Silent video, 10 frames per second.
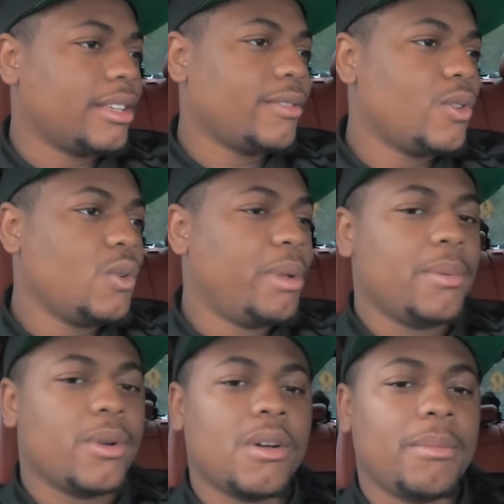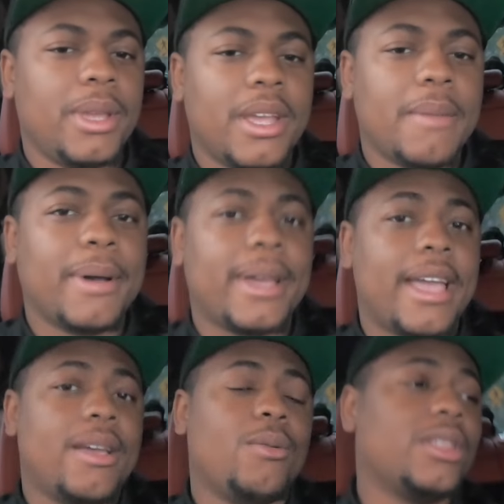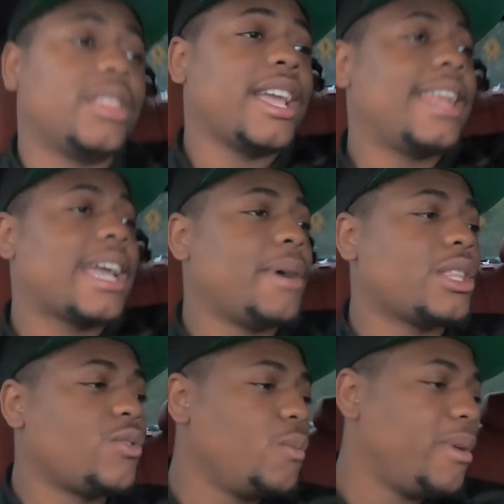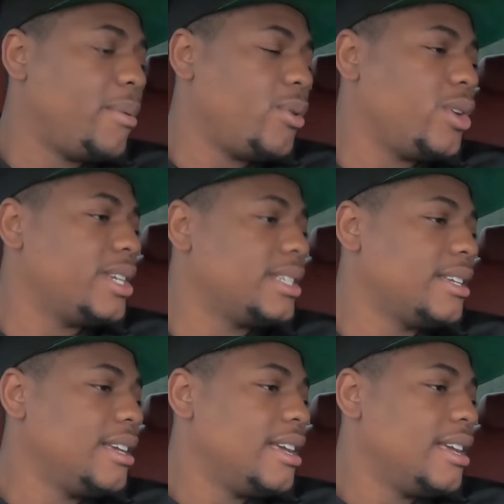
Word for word: The rude people gonna be there, but, what the thing I like about the rude people is,